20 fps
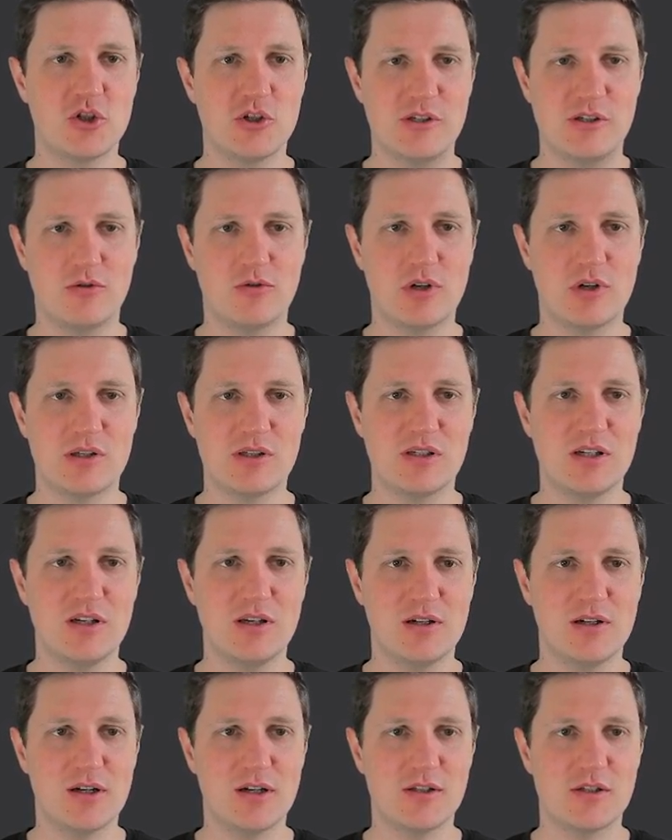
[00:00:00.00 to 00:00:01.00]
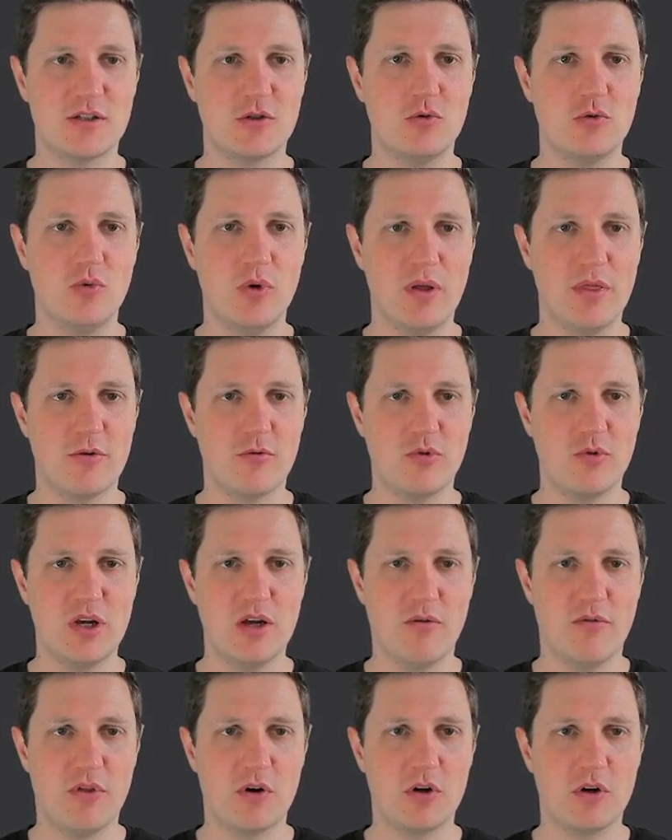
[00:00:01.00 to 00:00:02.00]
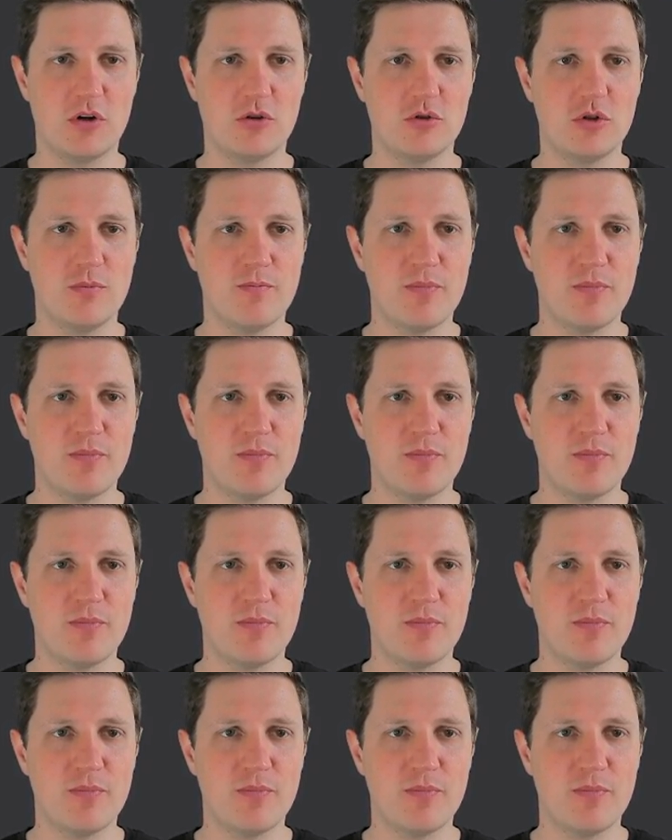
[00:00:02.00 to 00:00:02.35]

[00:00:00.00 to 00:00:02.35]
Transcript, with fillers: as you can see in lines two and three of the code.